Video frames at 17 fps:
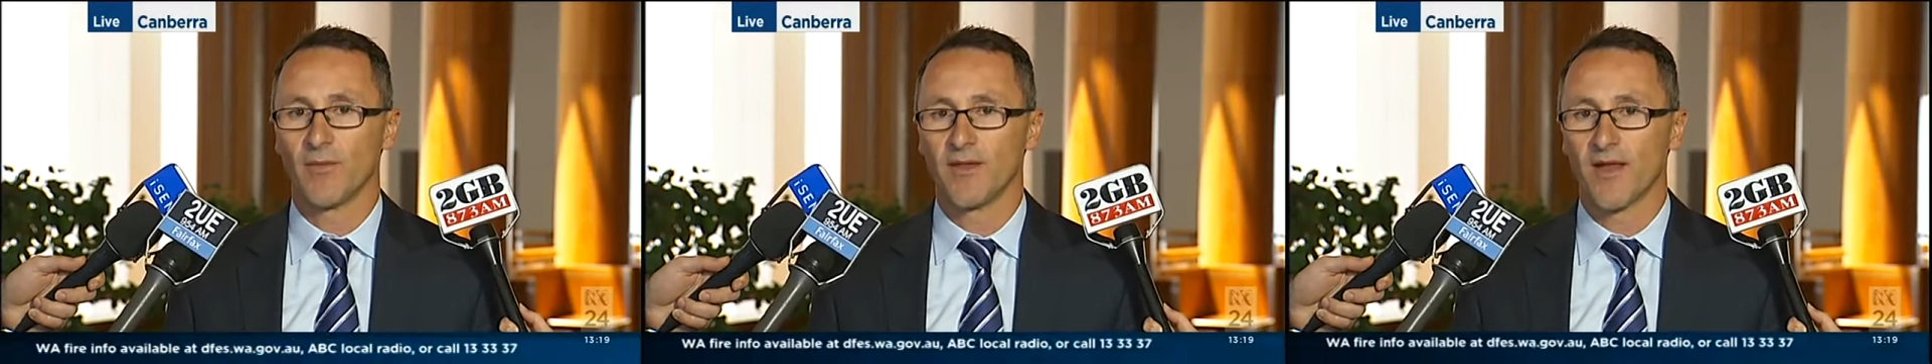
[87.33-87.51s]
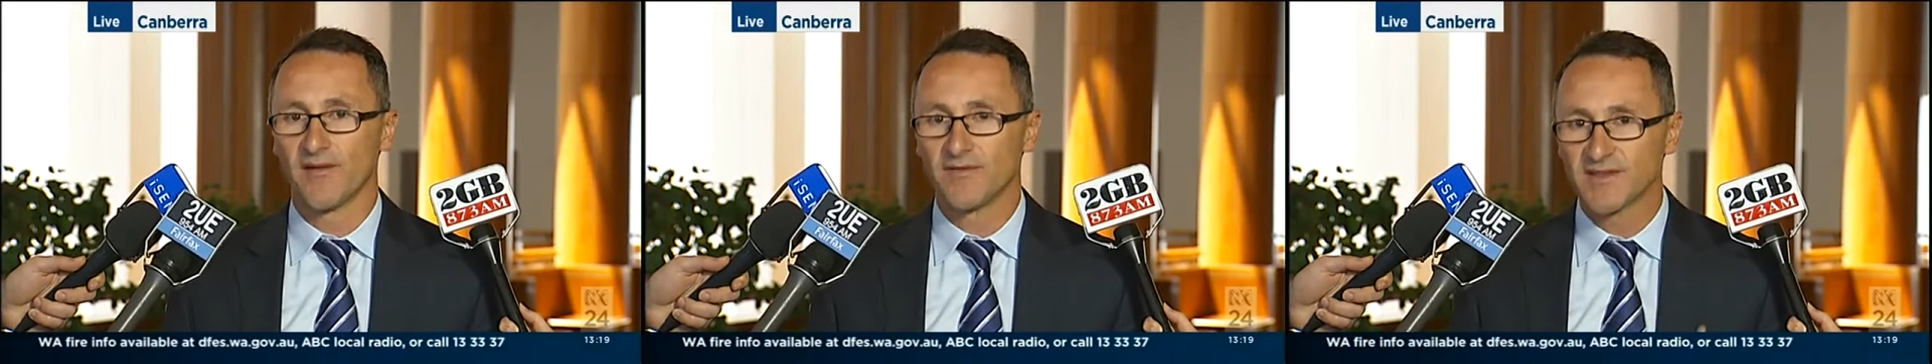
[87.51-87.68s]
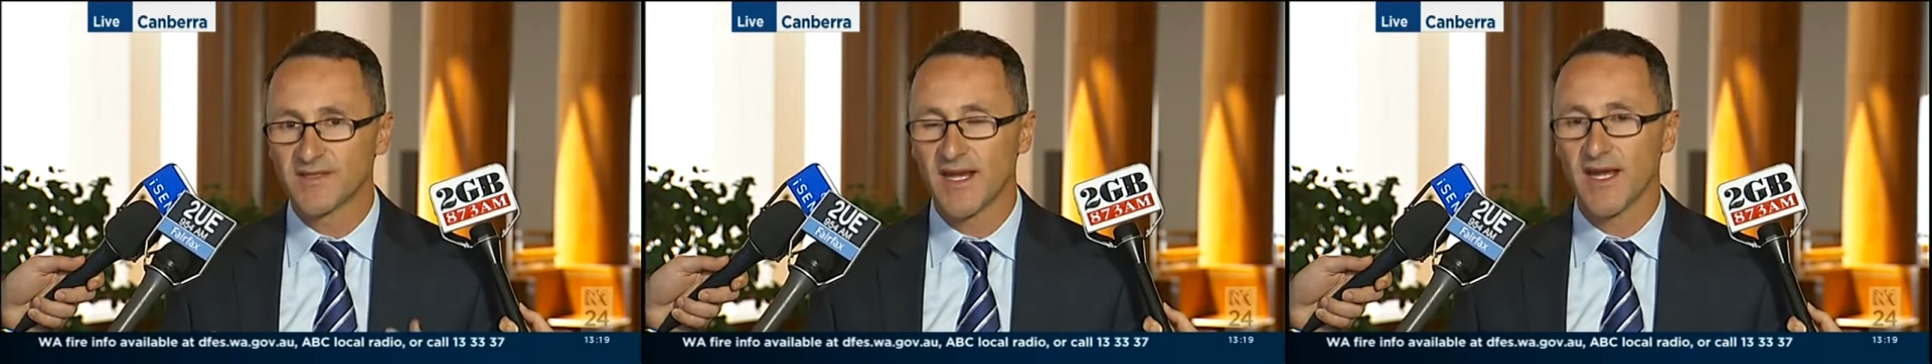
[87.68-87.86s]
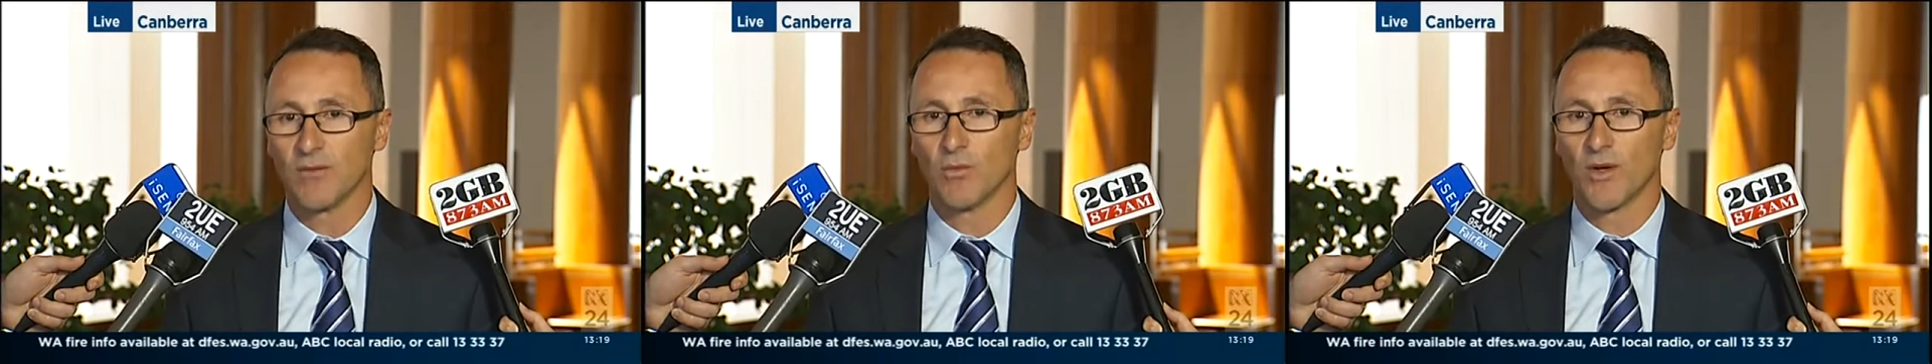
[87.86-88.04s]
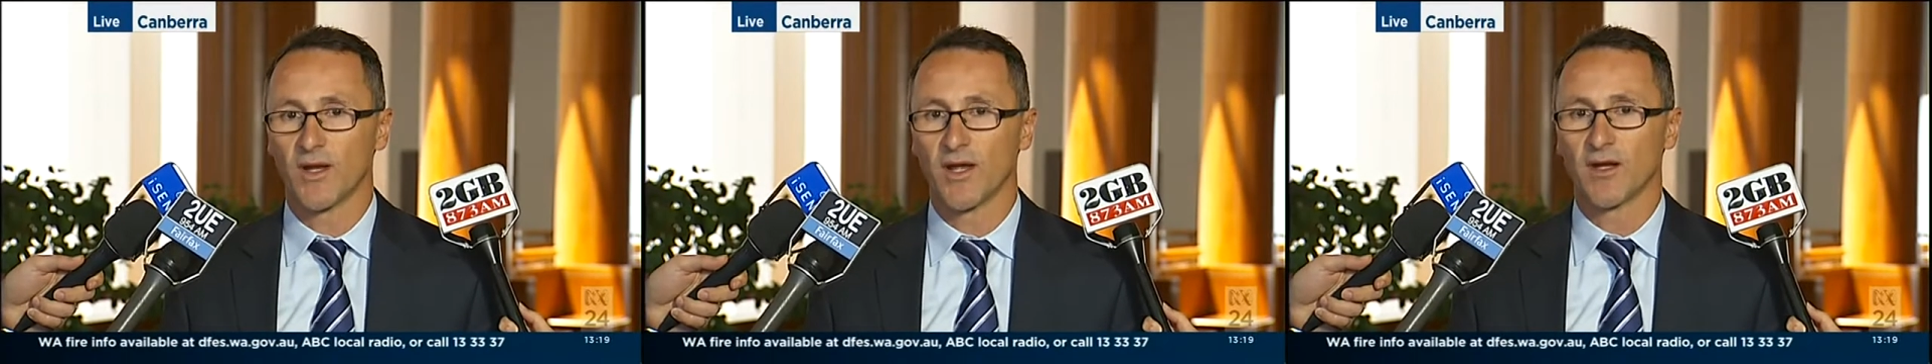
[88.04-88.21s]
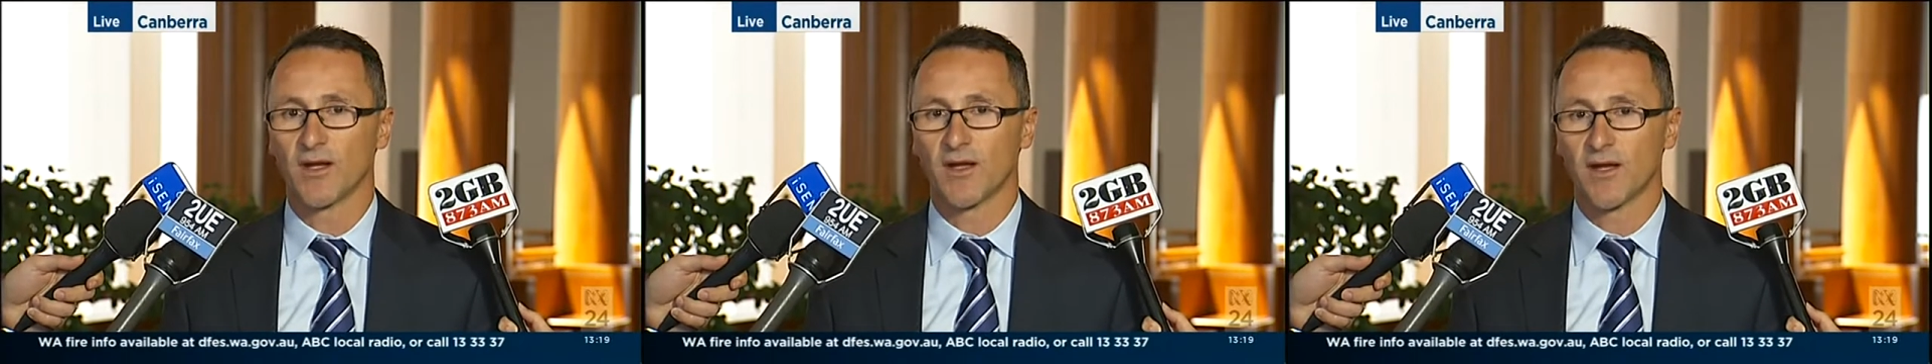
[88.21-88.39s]
And they've said we're
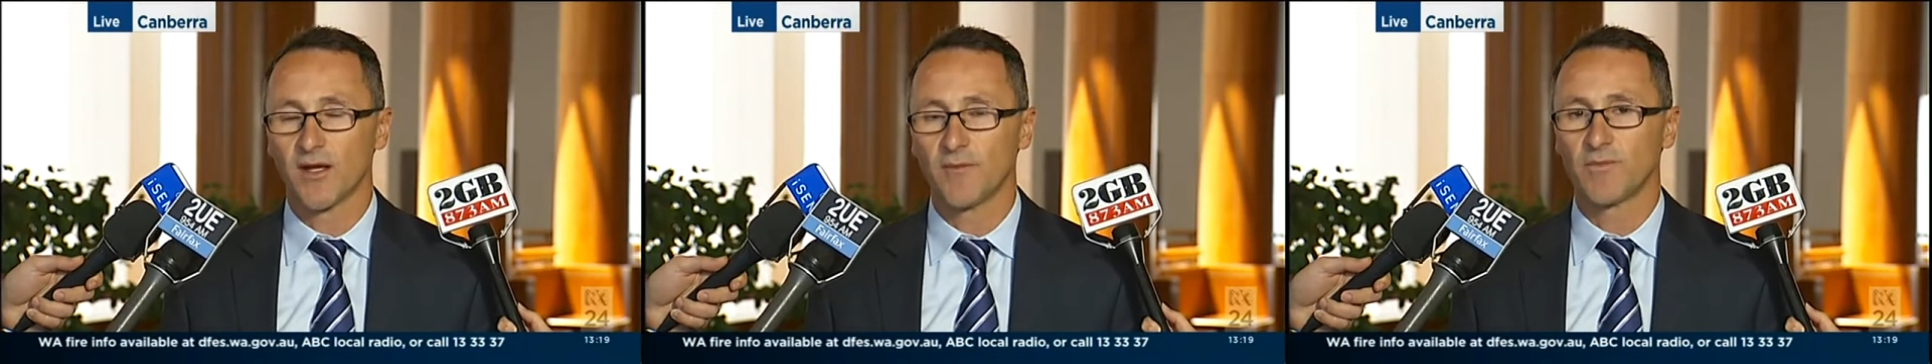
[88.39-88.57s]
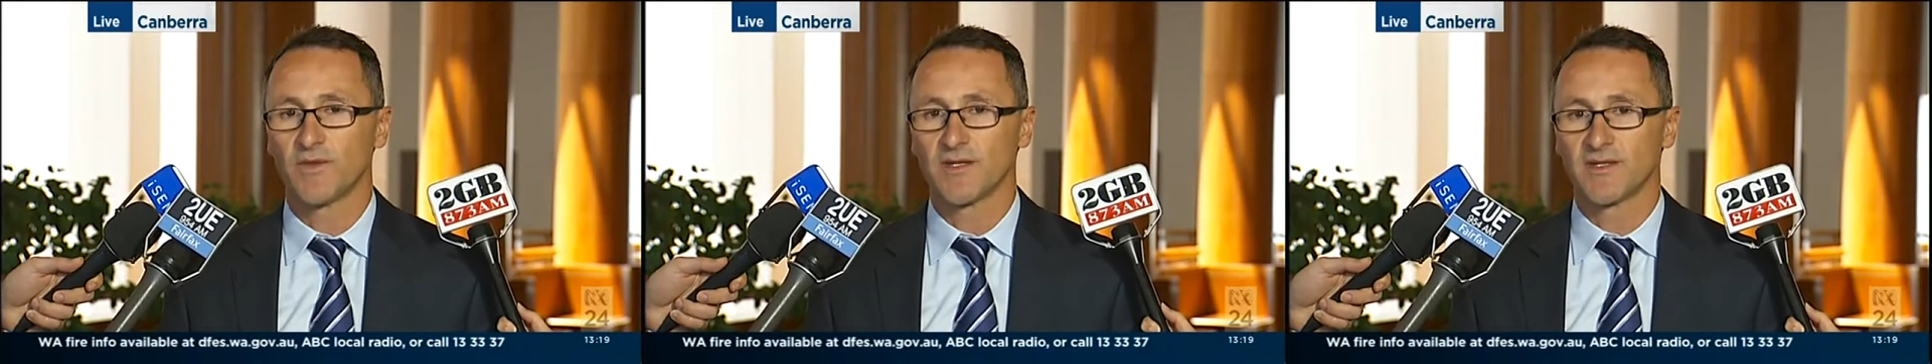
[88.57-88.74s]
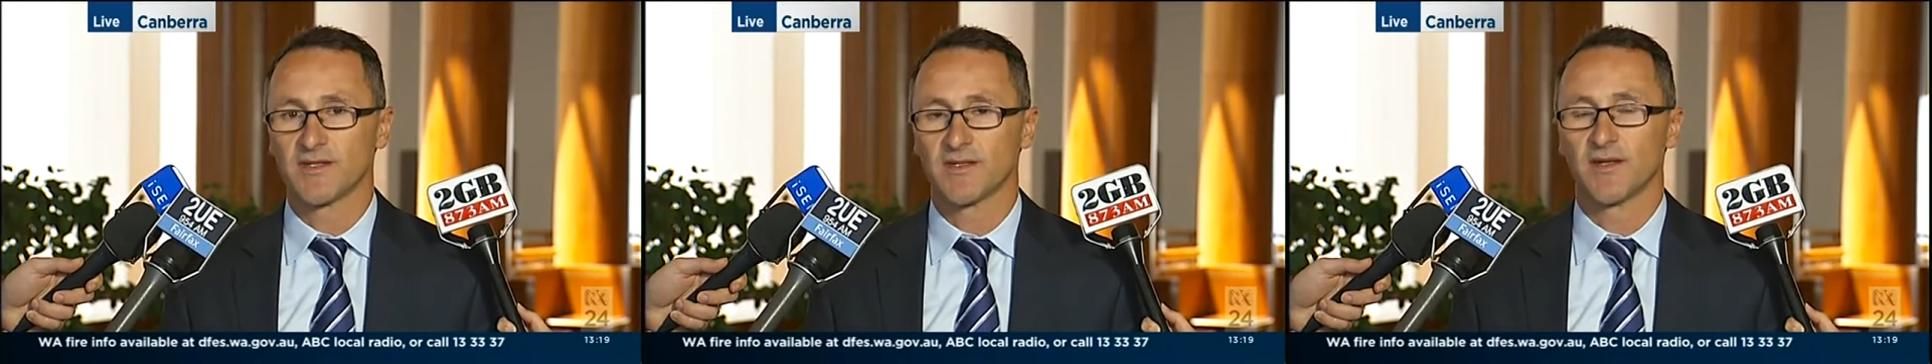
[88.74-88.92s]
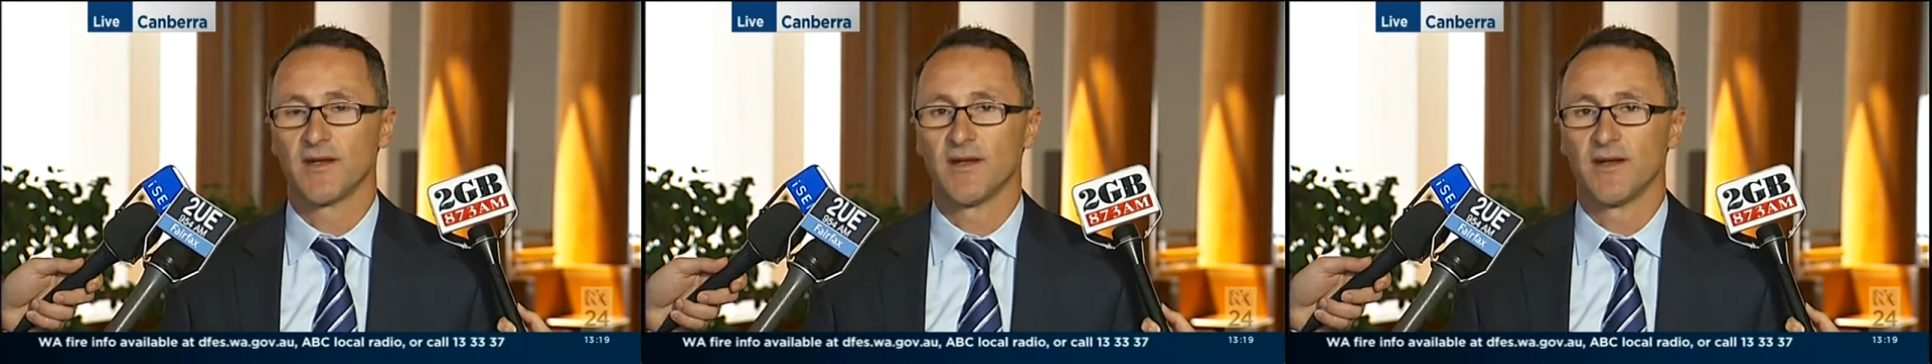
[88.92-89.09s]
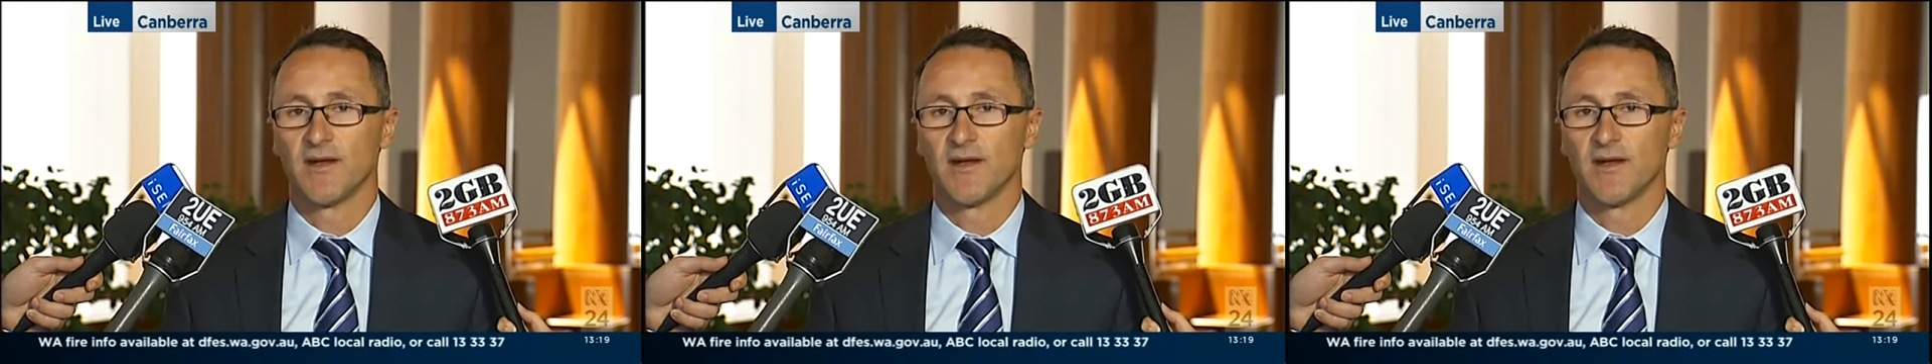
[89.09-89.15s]
going to keep this